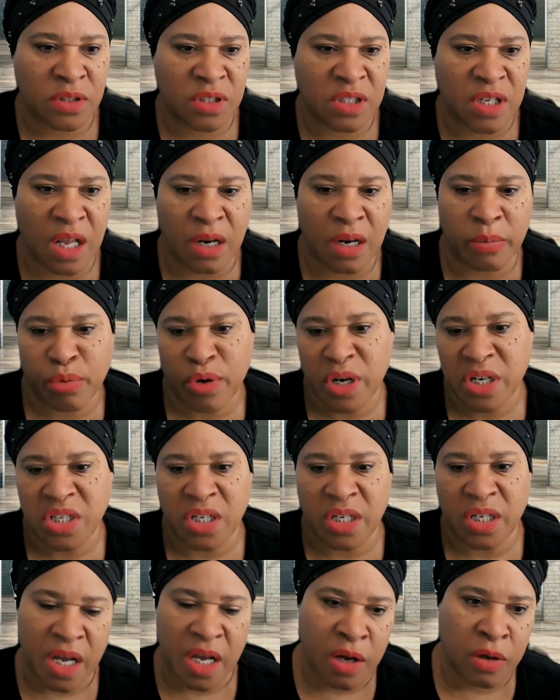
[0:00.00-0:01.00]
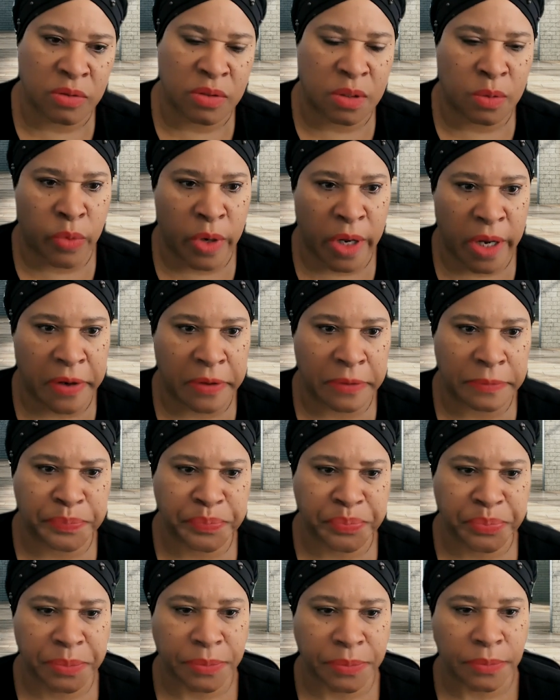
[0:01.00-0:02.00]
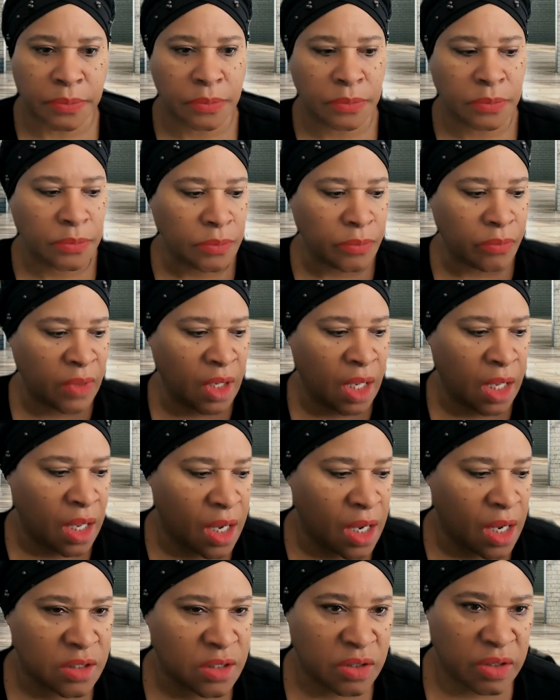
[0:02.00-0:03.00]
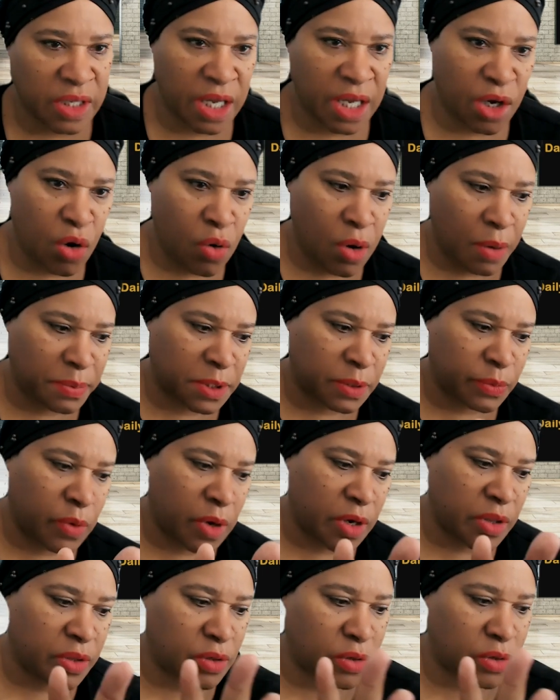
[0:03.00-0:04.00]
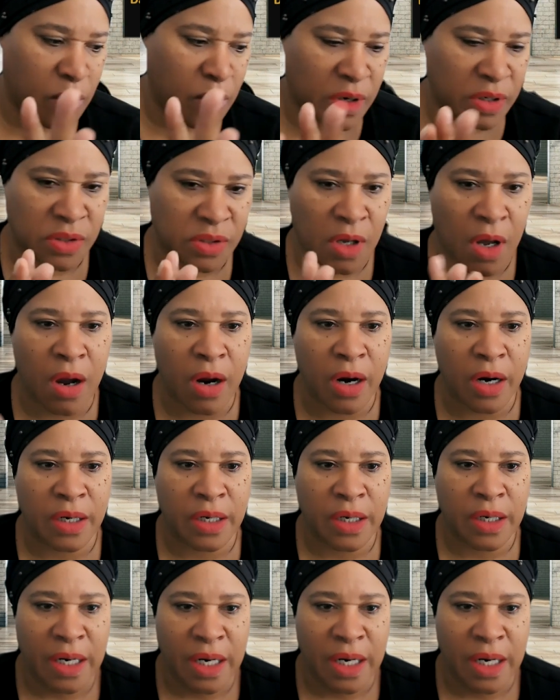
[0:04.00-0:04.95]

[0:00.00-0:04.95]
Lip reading: celebration elsewhere. So they go up to where the doors are,